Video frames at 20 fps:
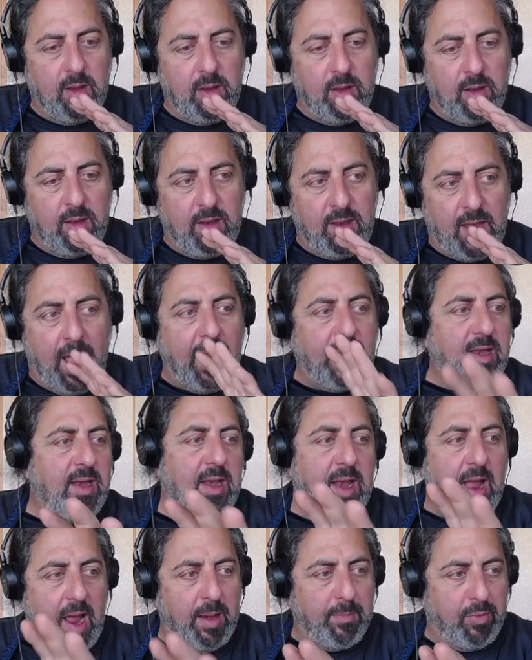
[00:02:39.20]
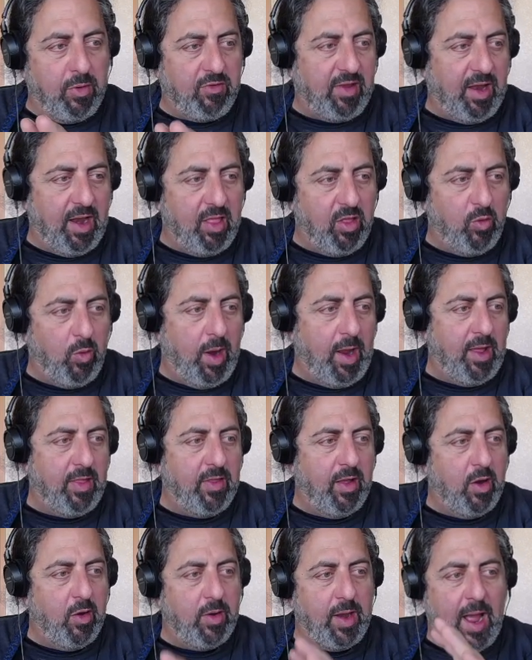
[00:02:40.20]
99% of the way
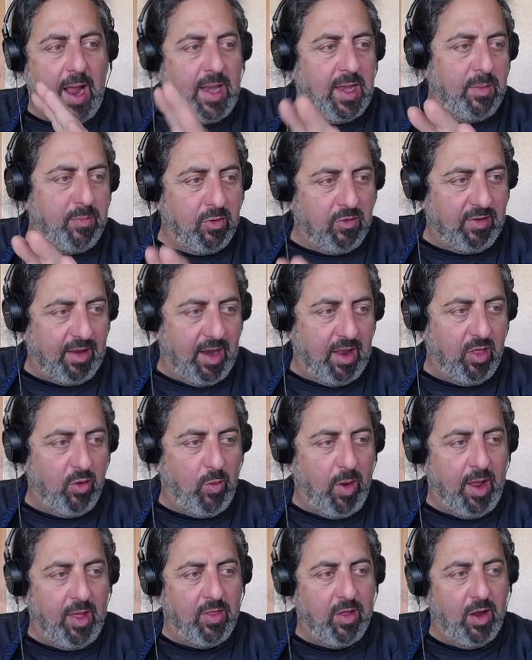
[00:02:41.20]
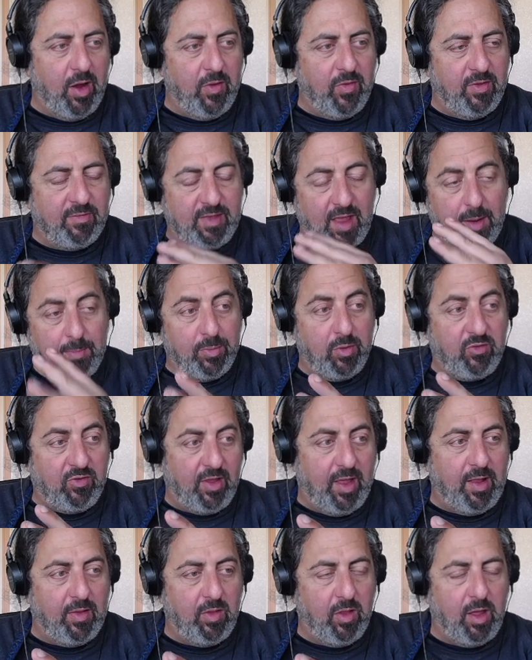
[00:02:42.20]
there, 90% of the way there, and the
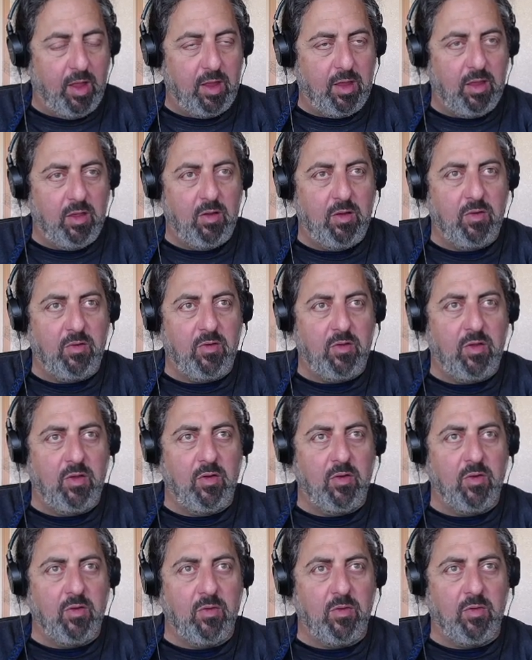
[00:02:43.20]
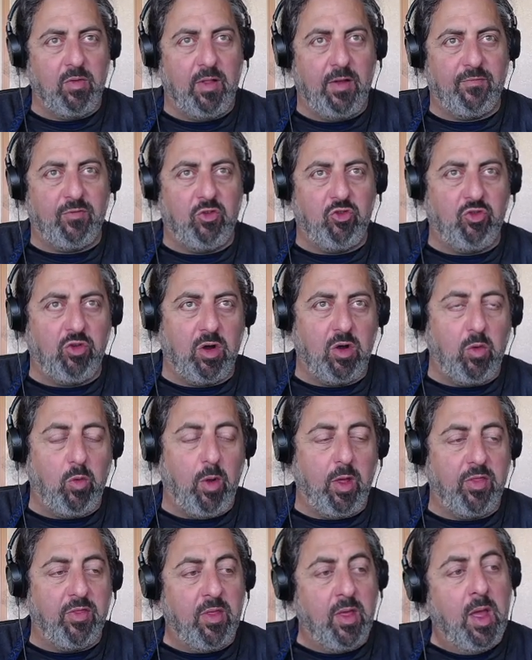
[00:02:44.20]
10% like you're left to struggle
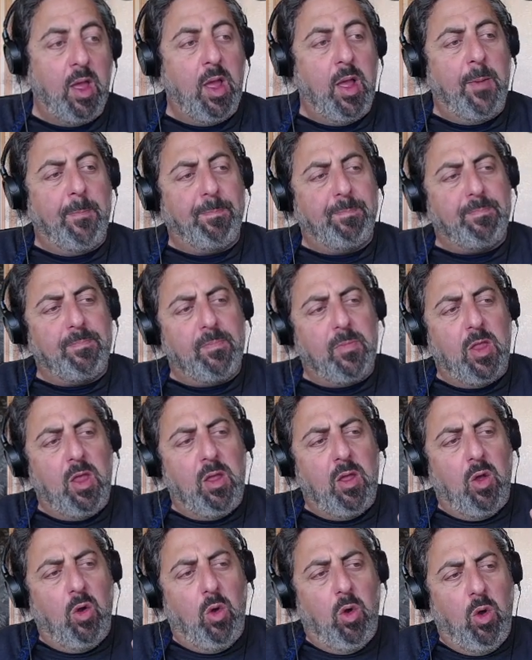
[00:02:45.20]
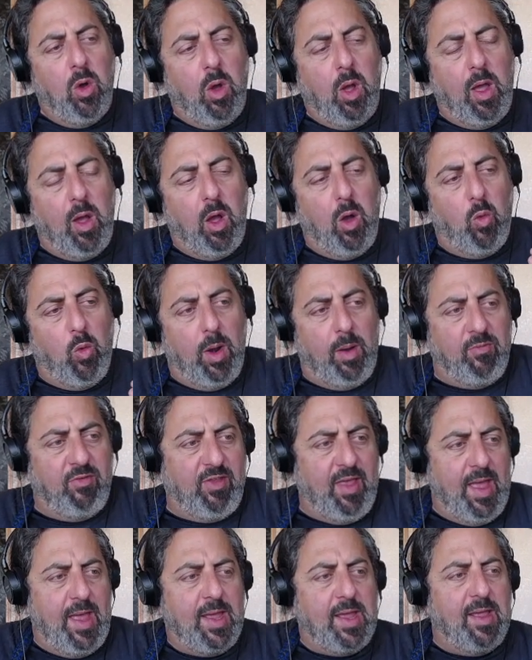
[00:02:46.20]
with. What I'm
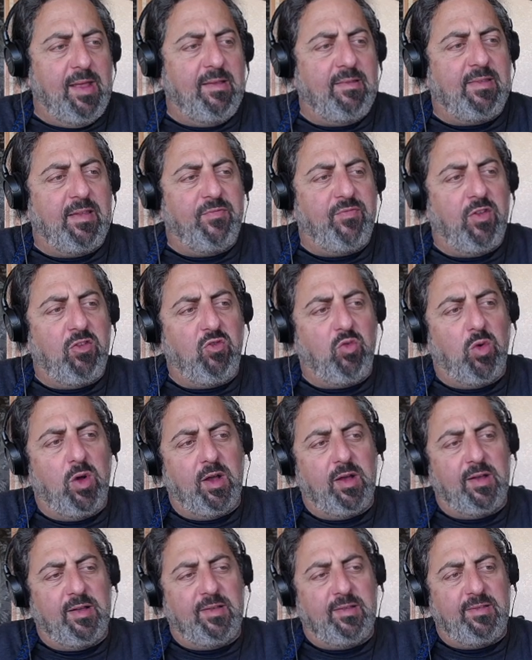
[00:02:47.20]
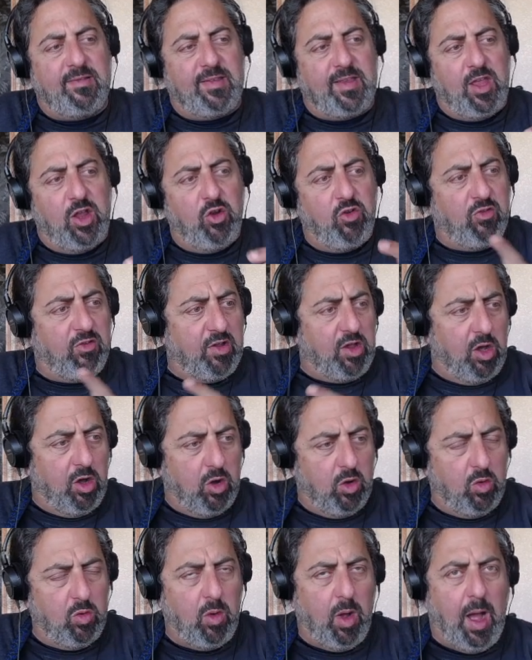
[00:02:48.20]
saying is, if this was years
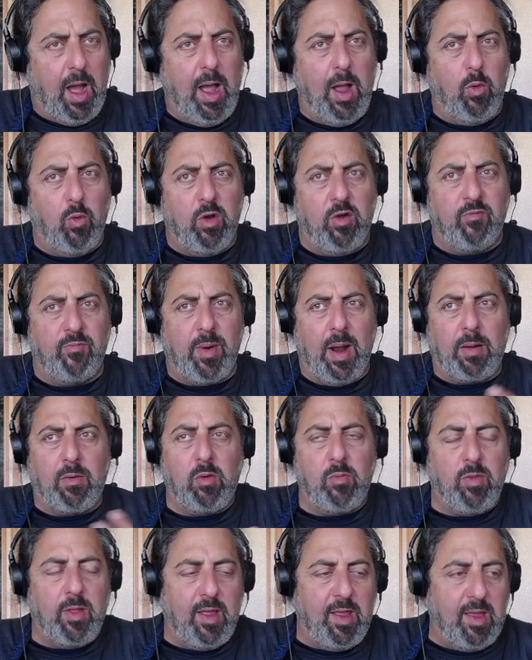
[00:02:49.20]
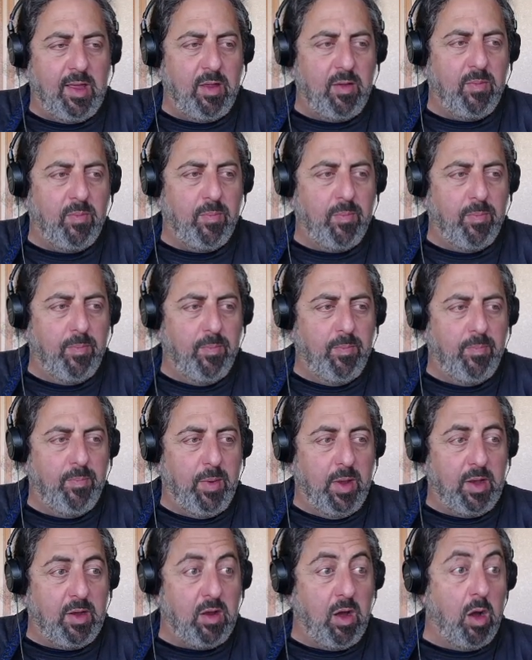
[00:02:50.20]
ago, I would have probably
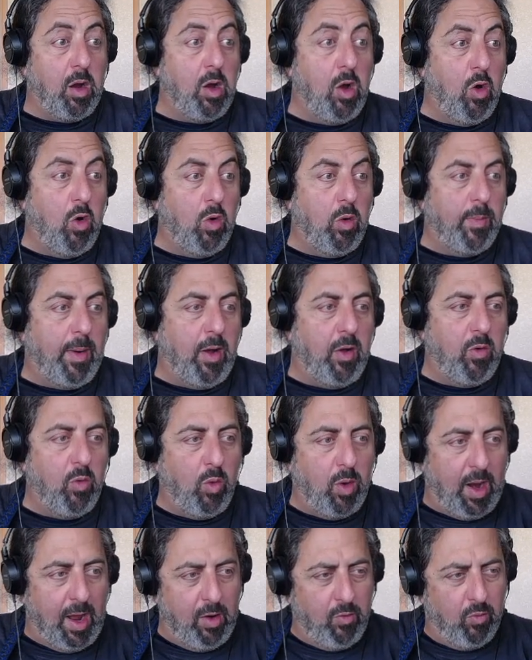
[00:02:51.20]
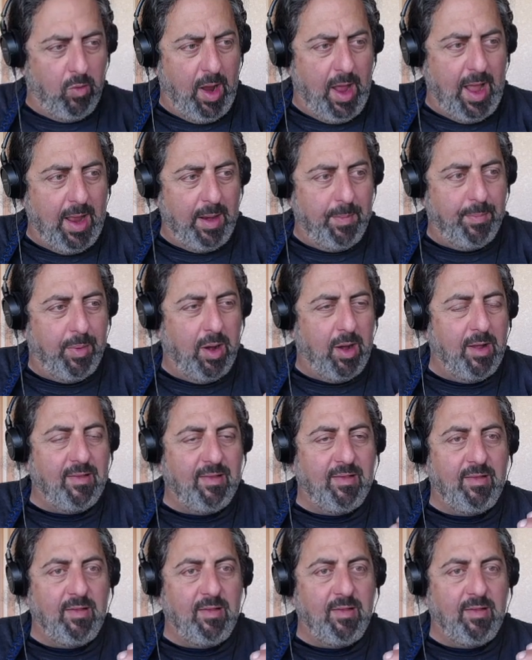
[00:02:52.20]
been gung ho about what I read, but